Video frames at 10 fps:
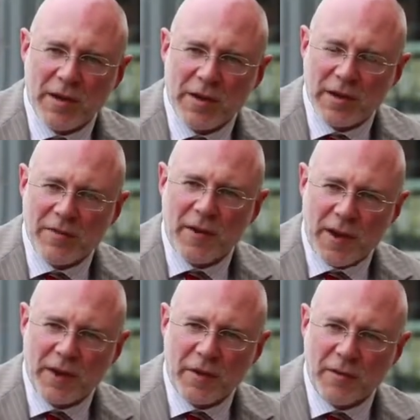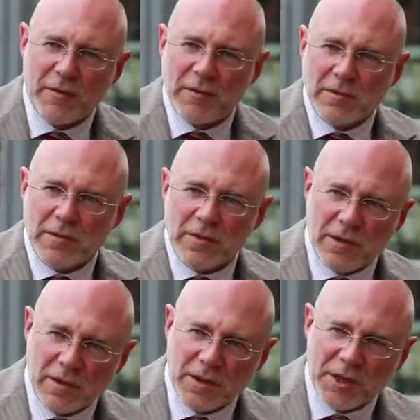to the final
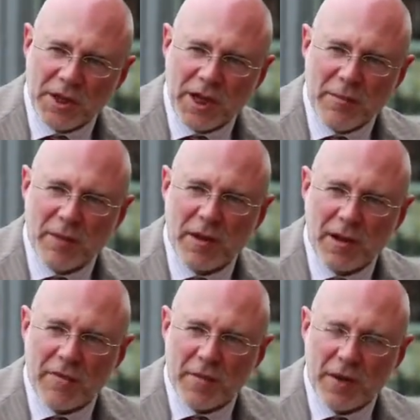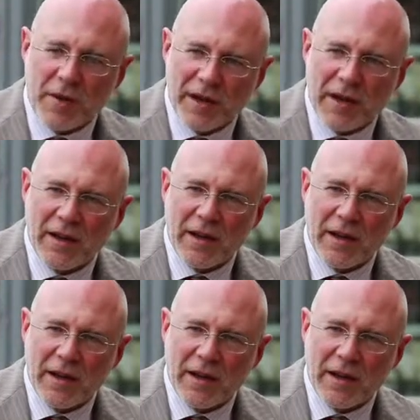shape of the building.